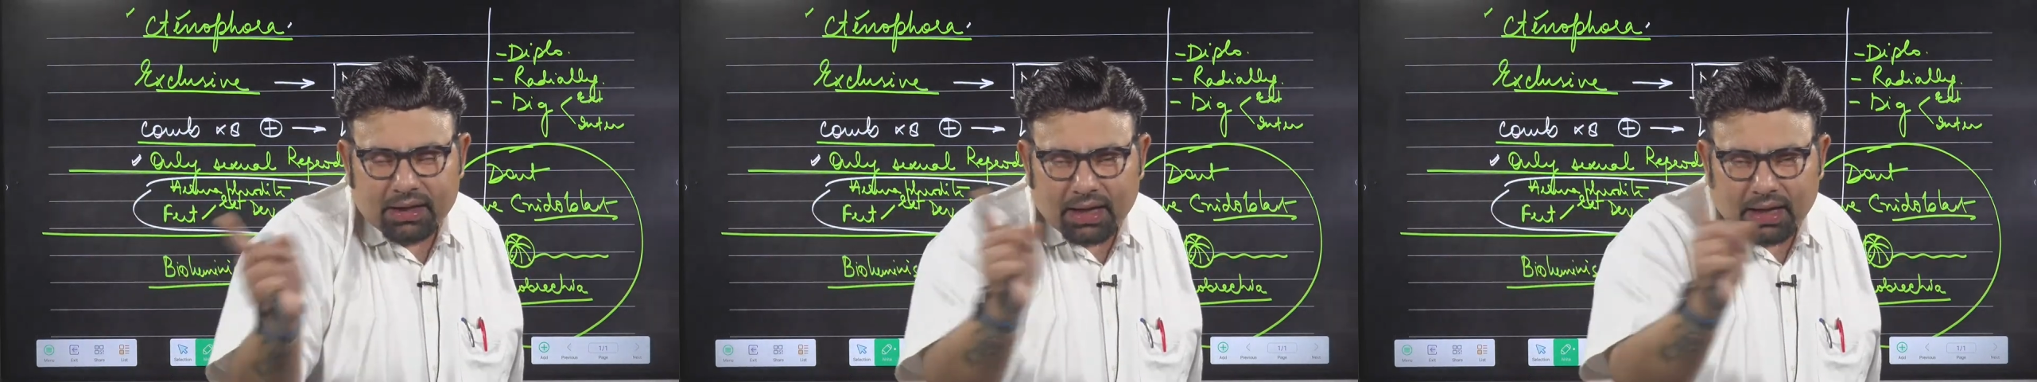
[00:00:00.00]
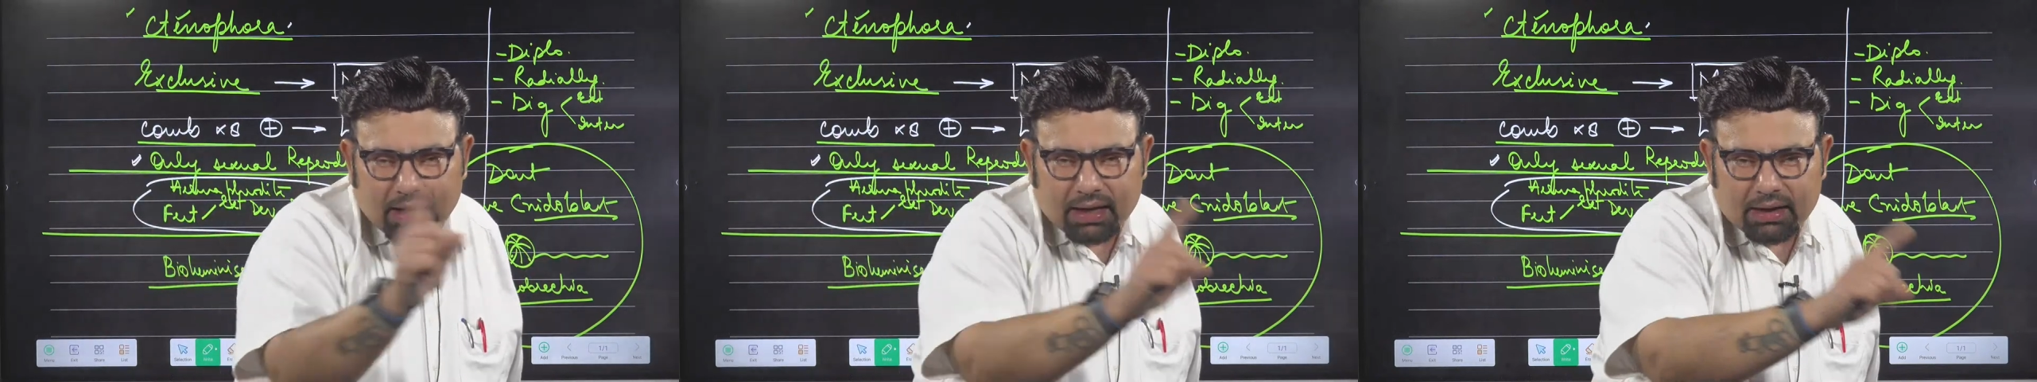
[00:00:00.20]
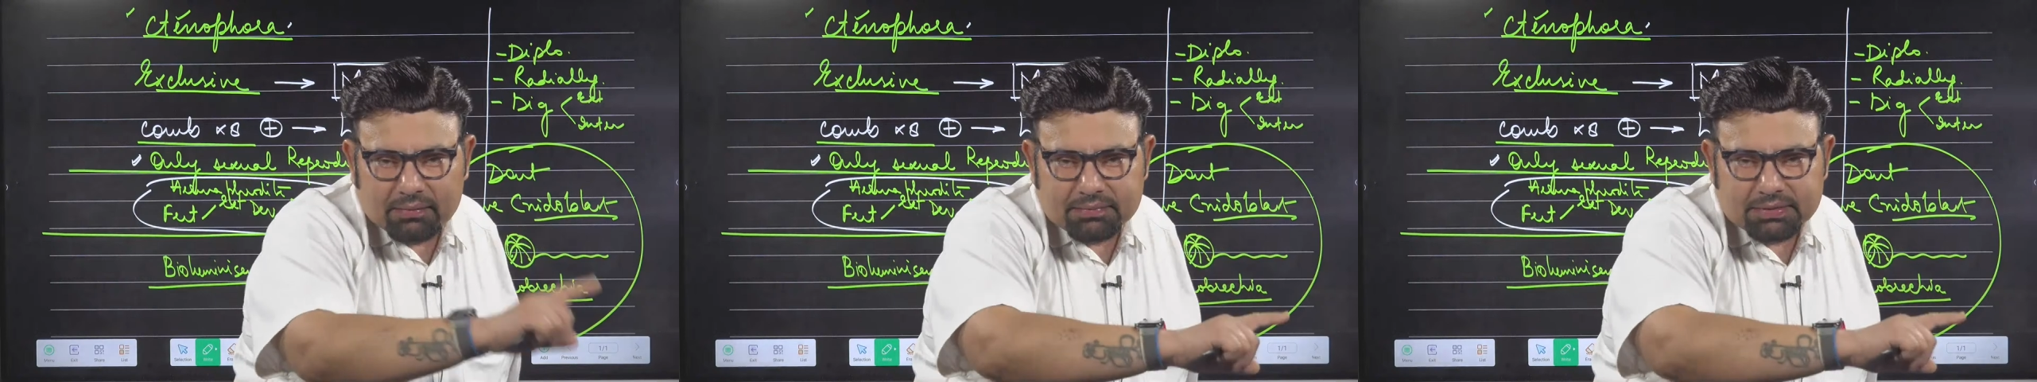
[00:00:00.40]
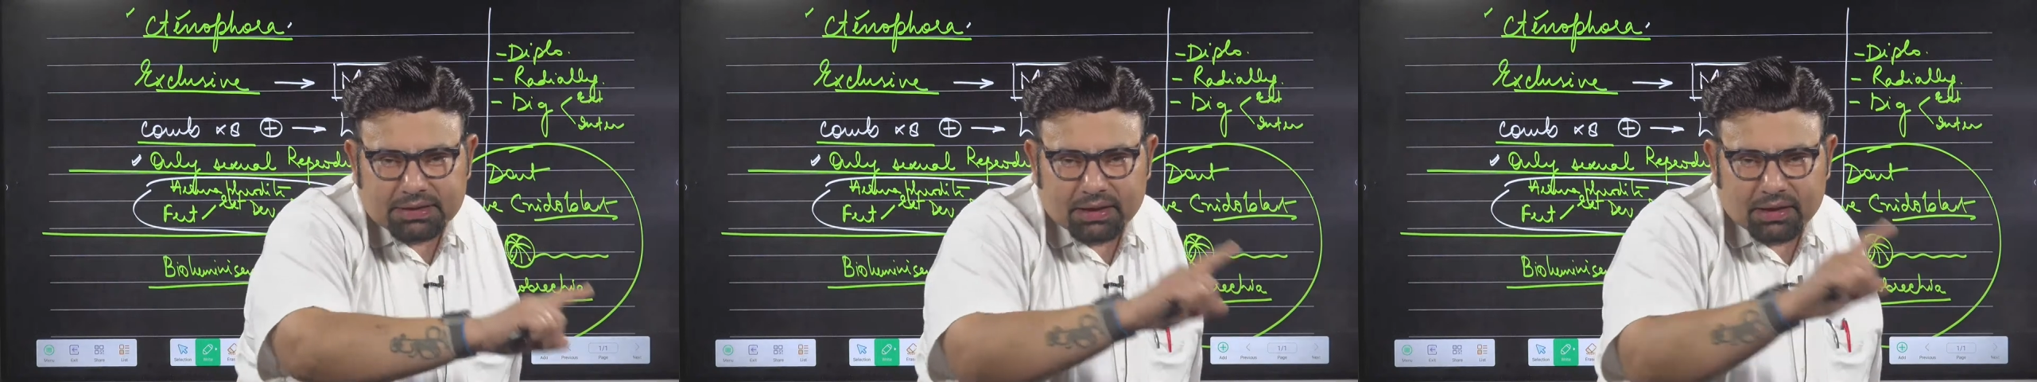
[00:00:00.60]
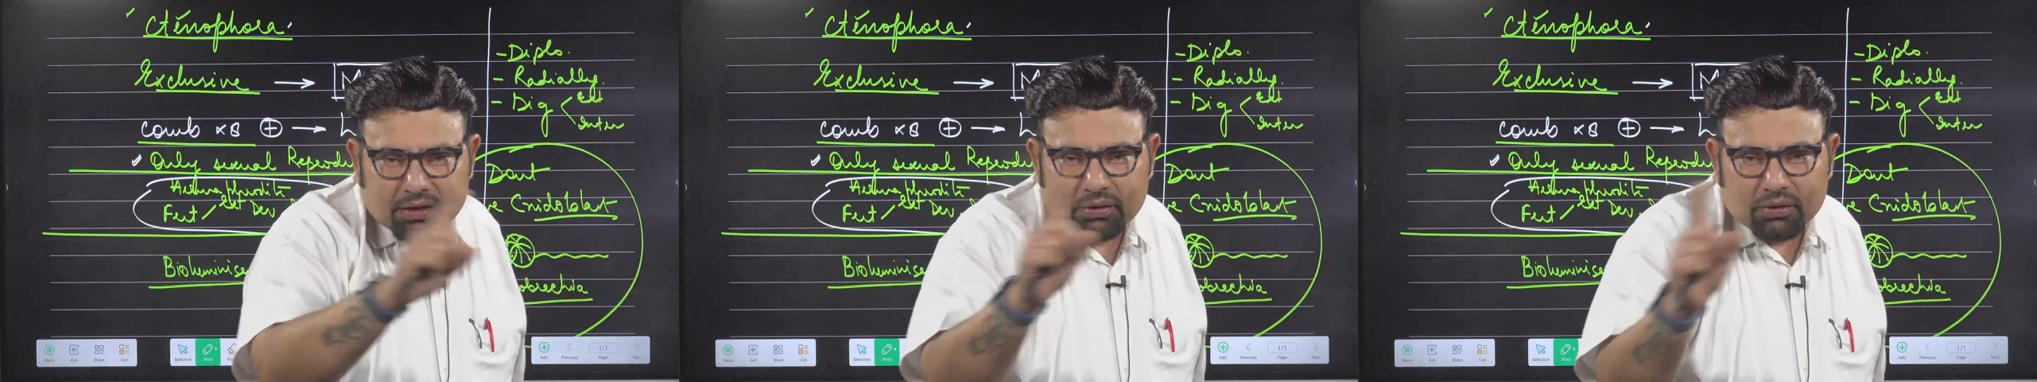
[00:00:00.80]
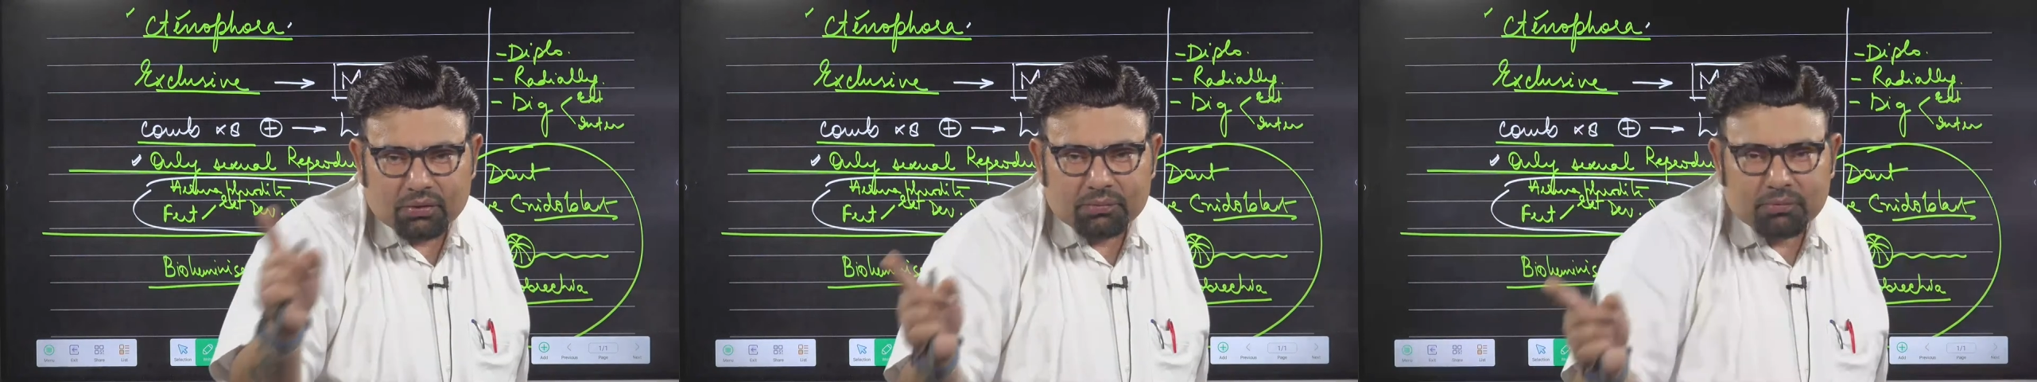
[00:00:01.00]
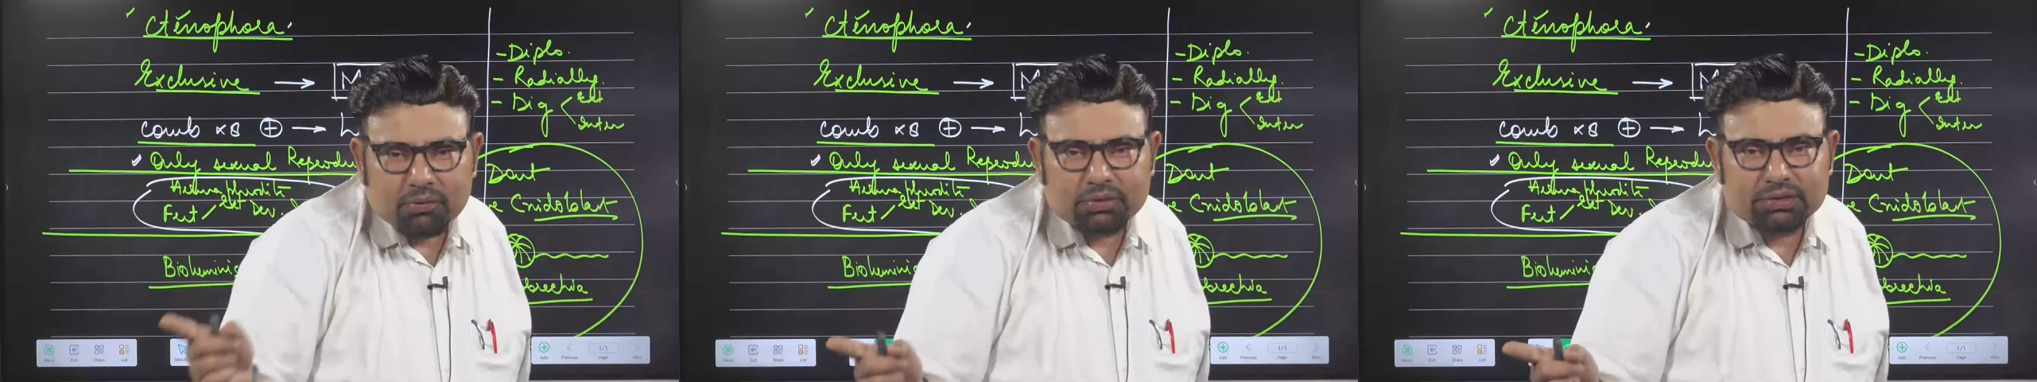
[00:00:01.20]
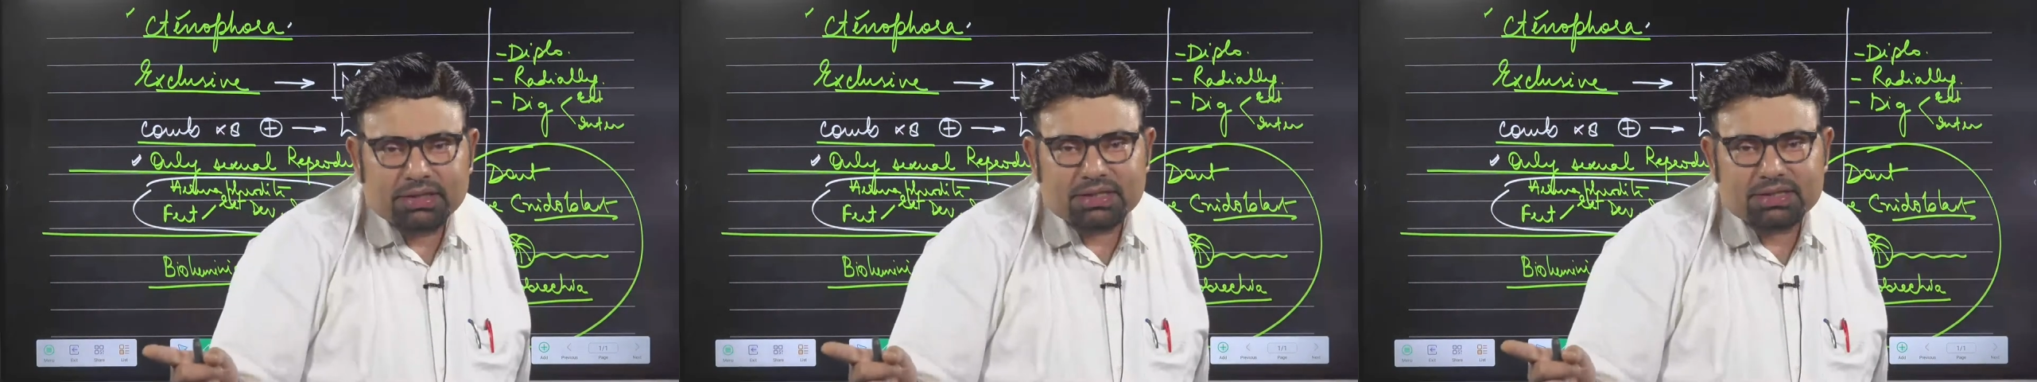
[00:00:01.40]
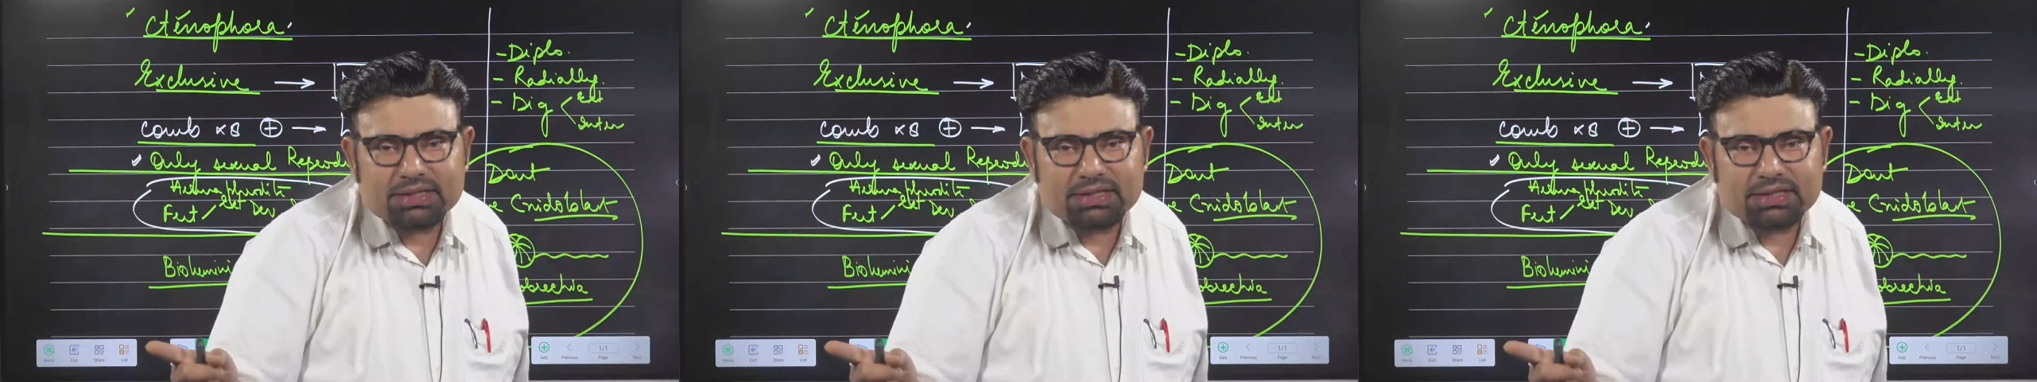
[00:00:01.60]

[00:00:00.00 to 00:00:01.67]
arms are on both the